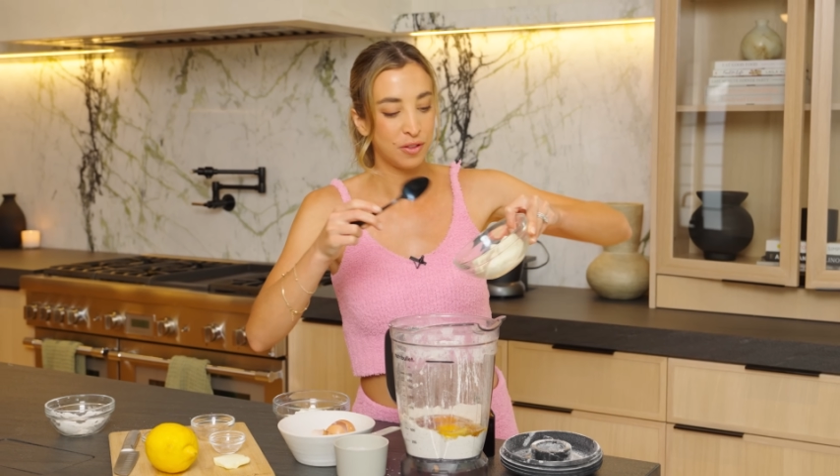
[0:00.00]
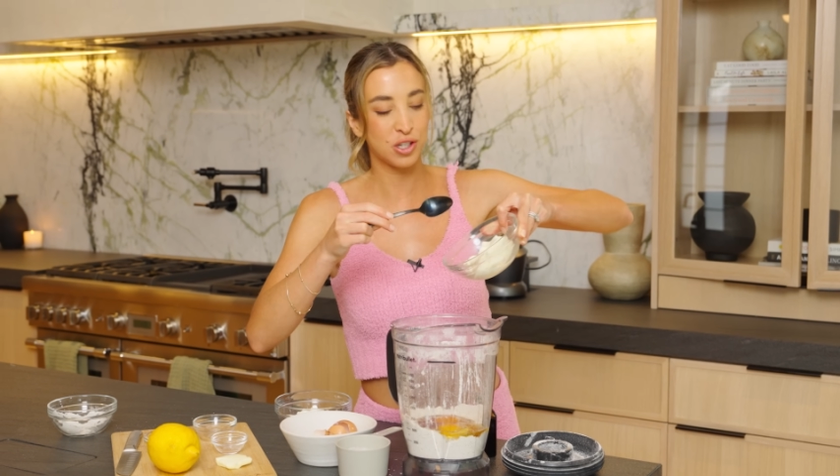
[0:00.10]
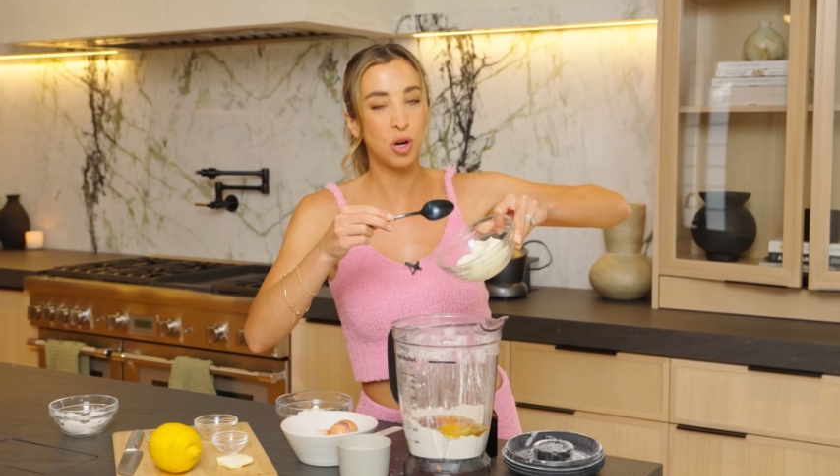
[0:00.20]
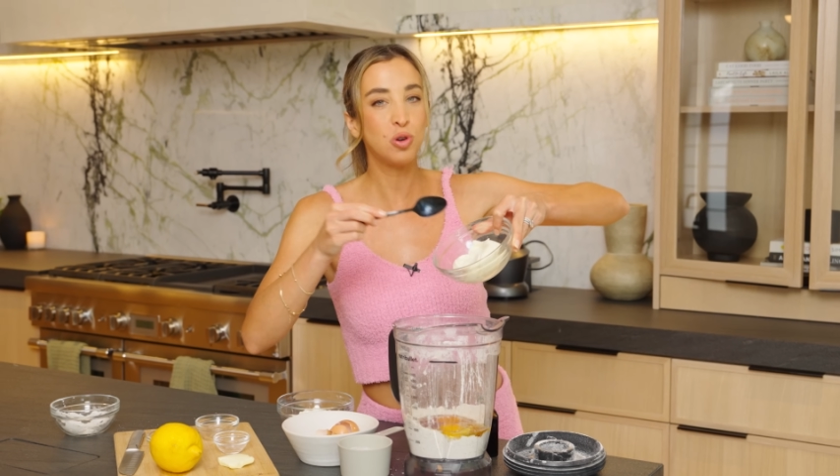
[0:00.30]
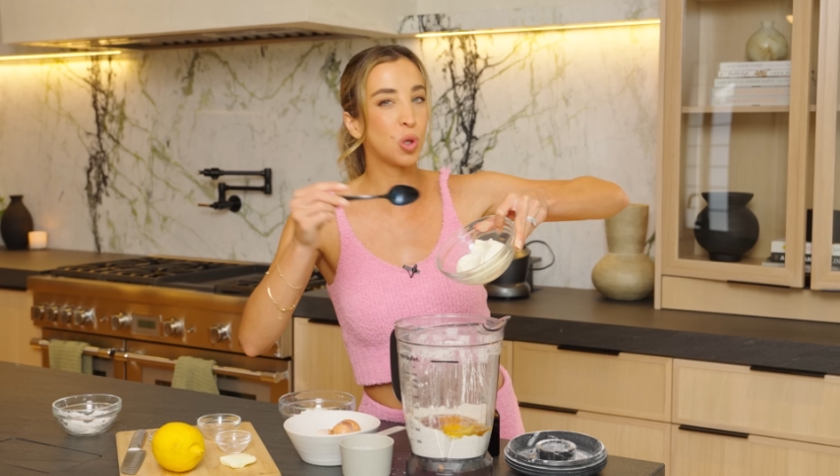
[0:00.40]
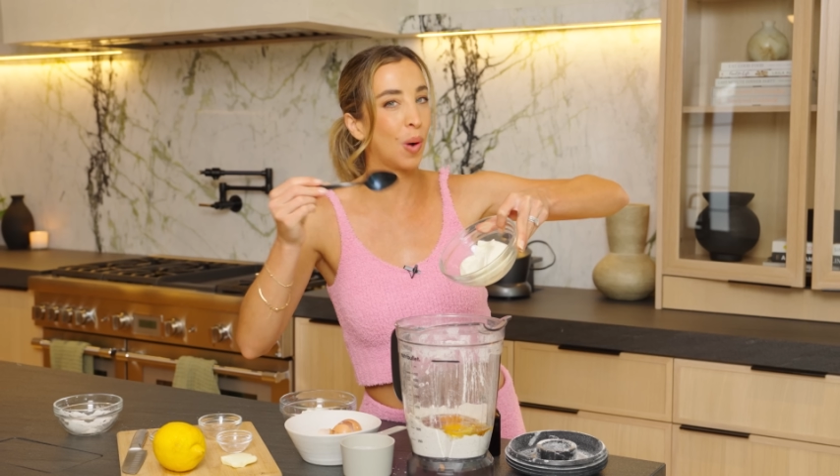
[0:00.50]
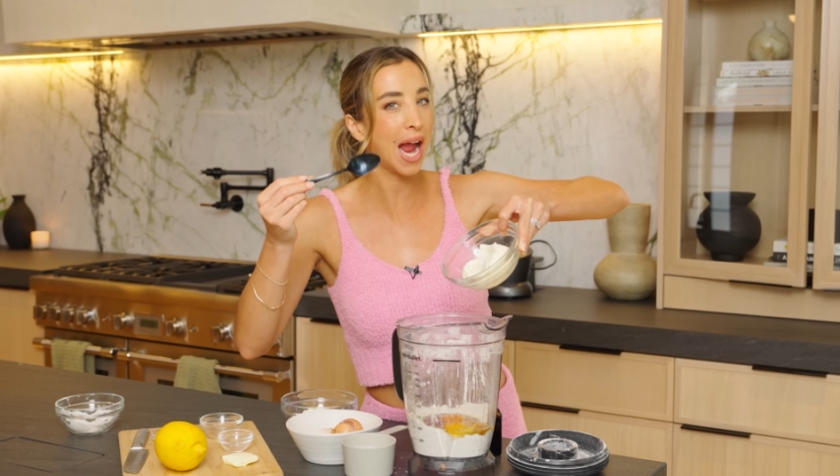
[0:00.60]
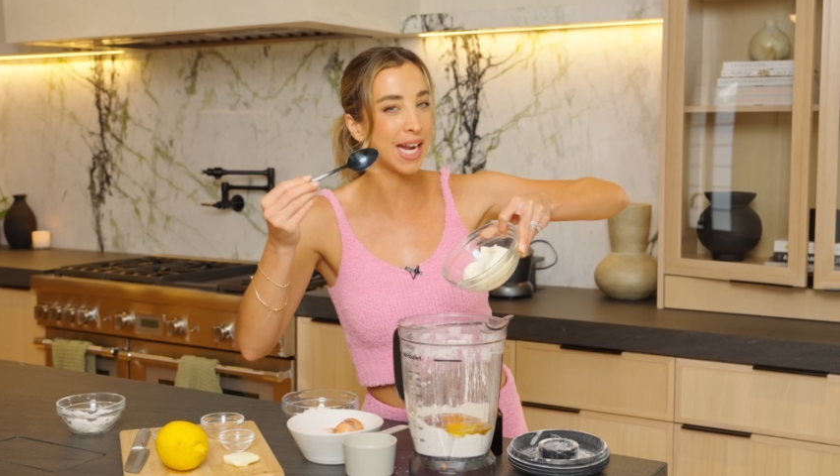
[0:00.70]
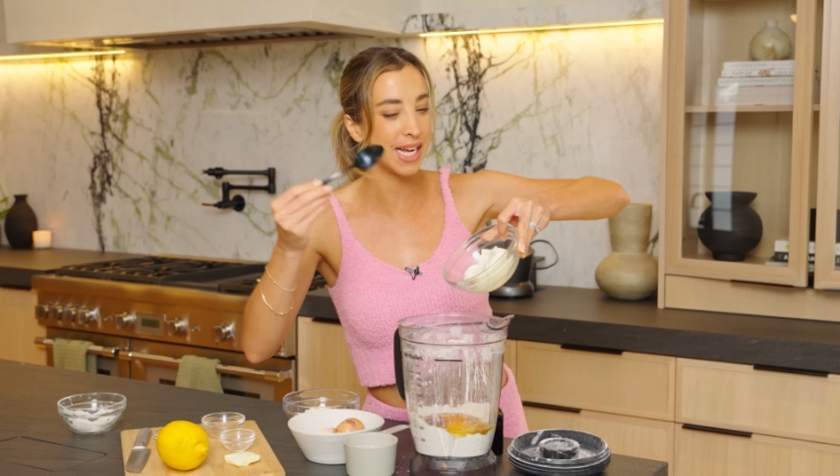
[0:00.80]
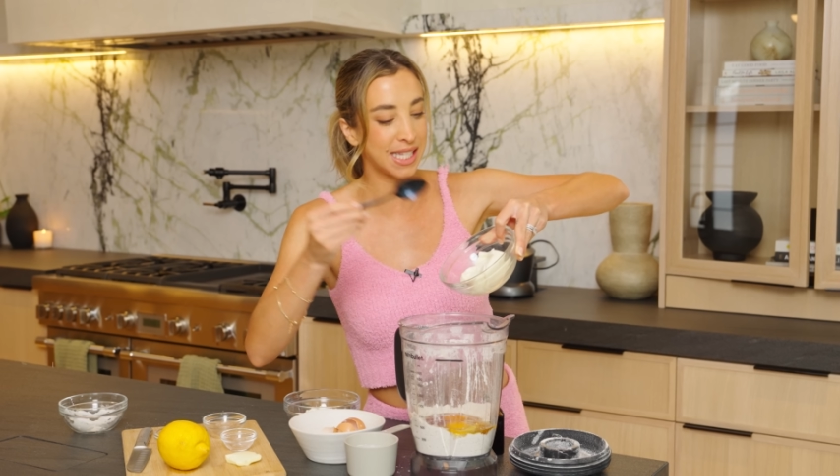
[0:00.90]
There's no
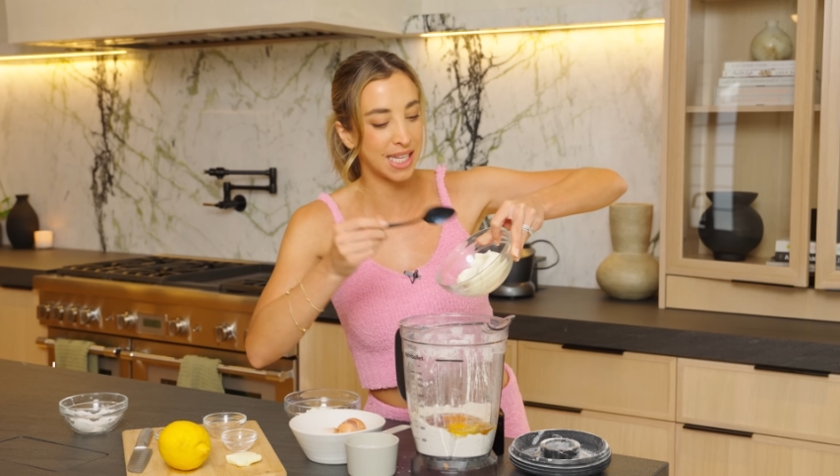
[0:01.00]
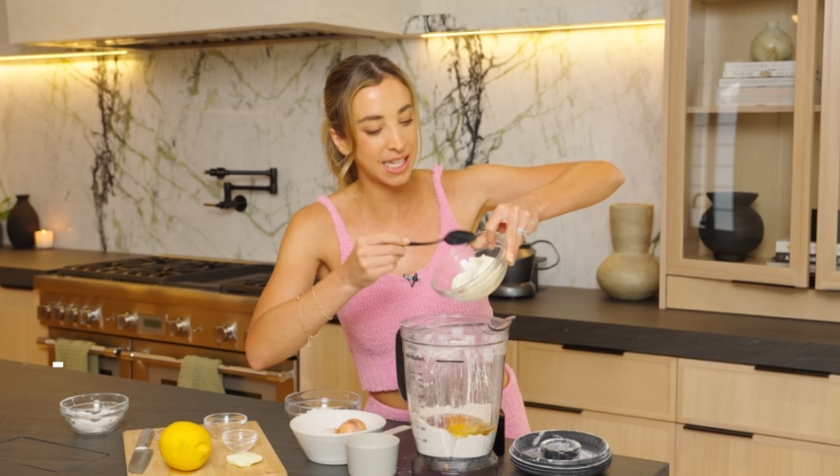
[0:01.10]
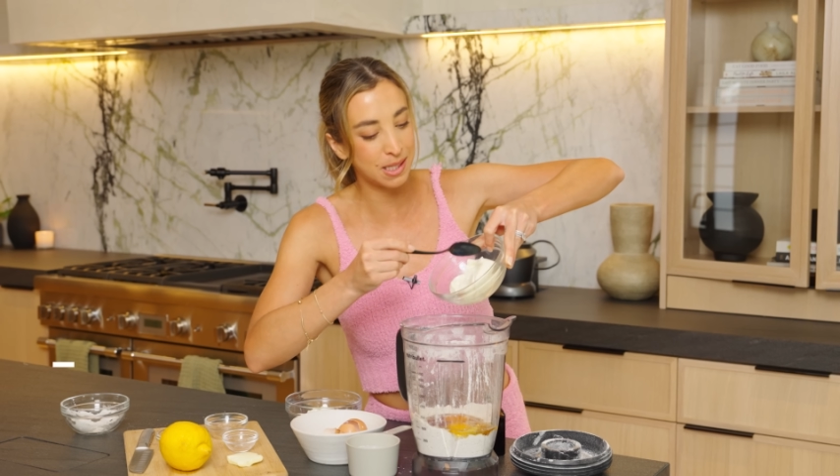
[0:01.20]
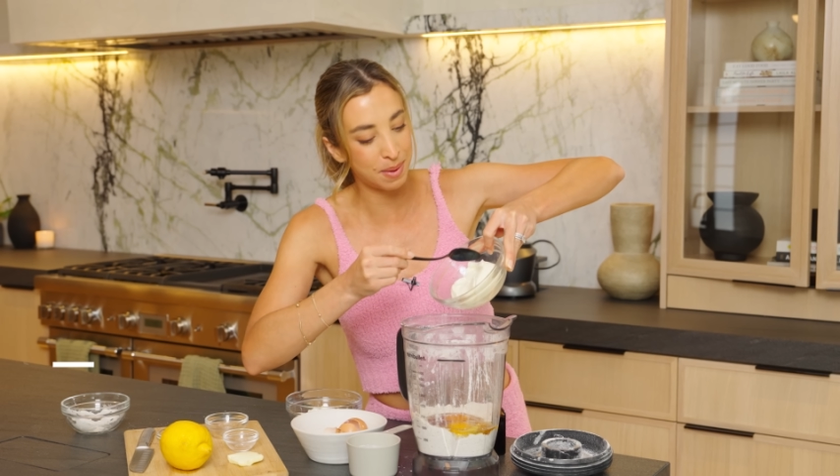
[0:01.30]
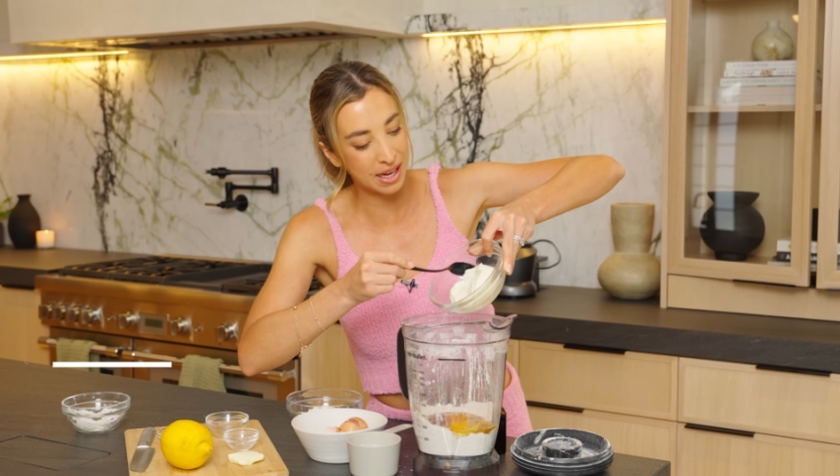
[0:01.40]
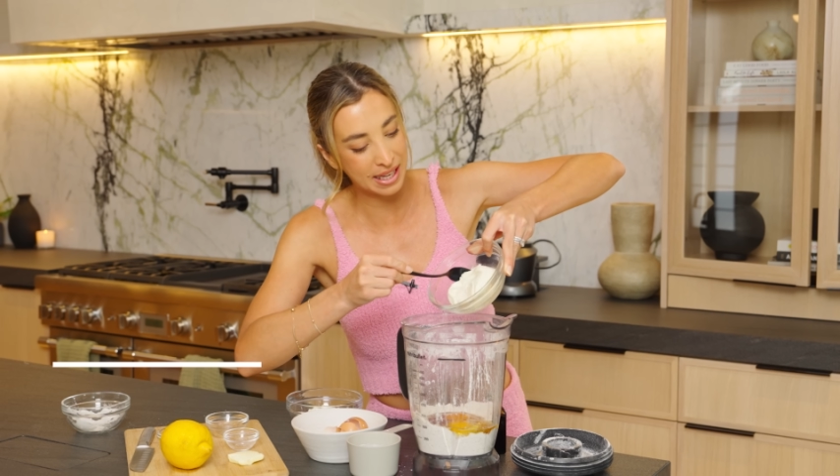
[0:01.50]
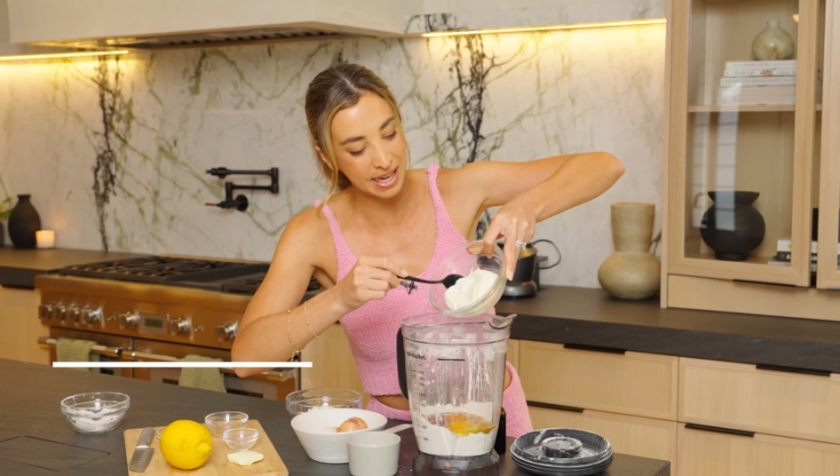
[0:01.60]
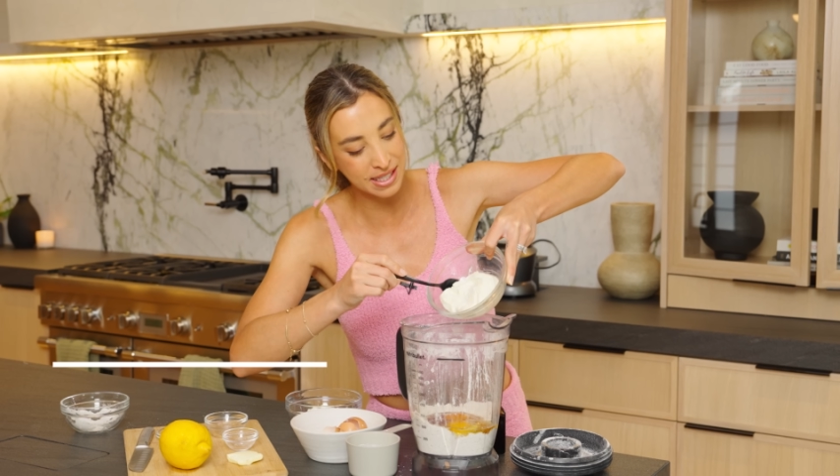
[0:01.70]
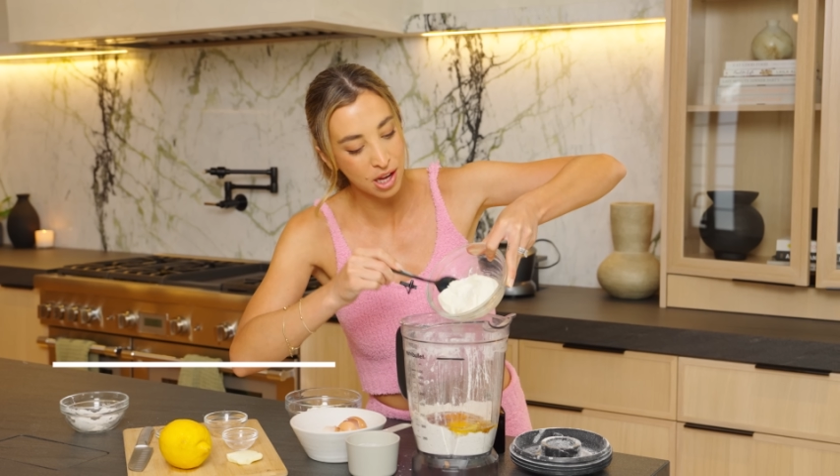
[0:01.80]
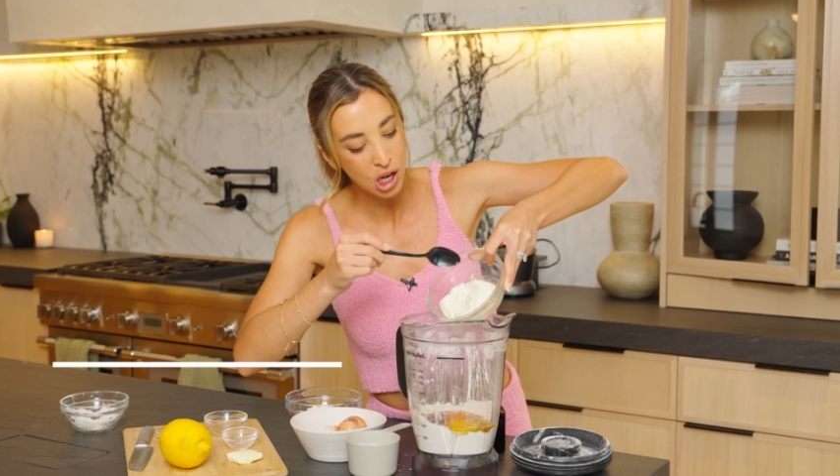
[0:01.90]
dryness in these
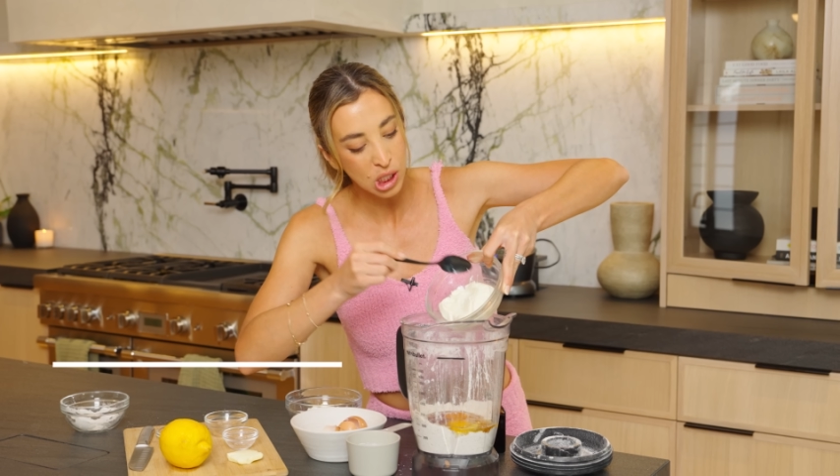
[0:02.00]
pancakes.